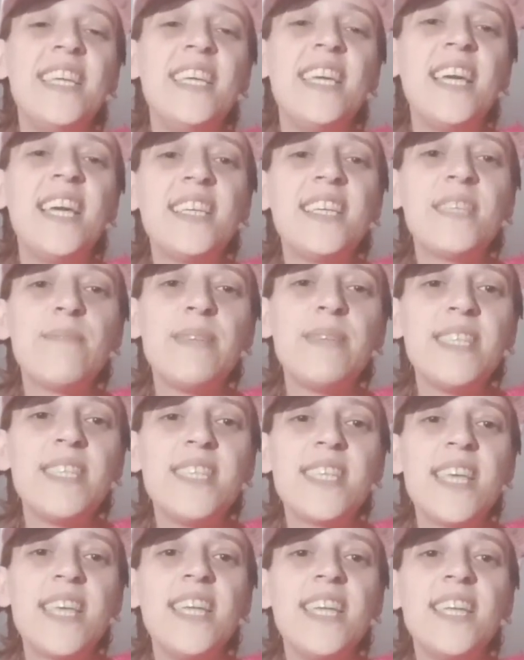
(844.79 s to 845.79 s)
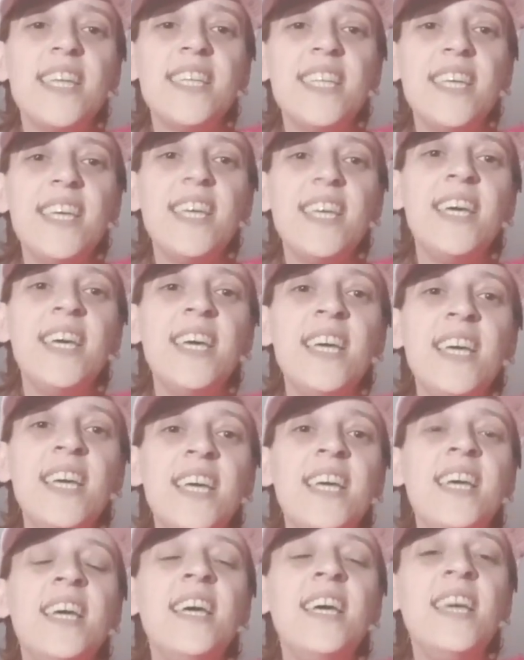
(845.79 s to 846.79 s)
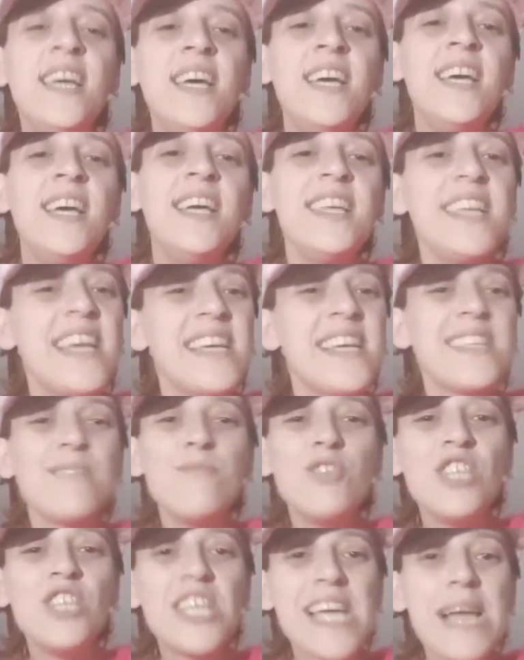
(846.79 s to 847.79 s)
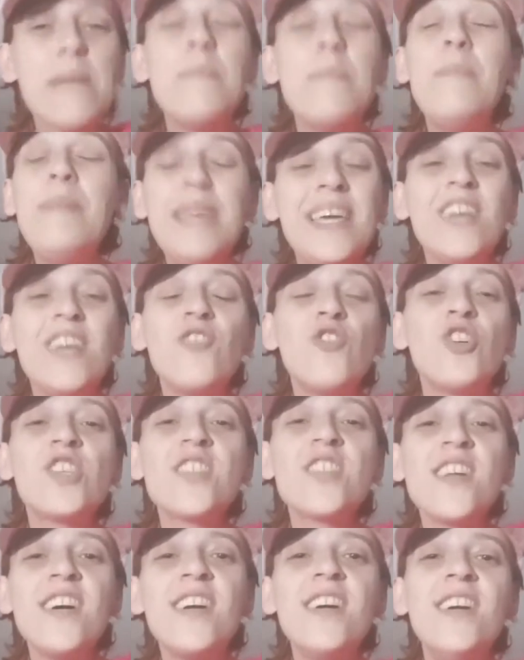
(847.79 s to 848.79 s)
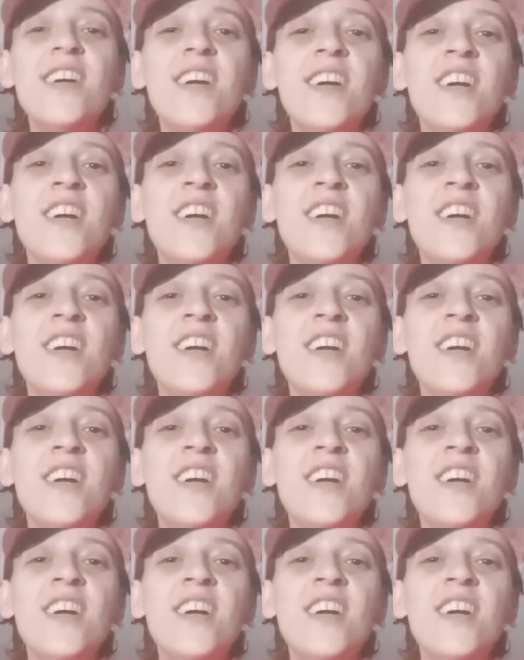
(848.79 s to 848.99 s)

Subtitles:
Yes, Mrs. Kennedy. Yes, emoji guy, be an Oscar.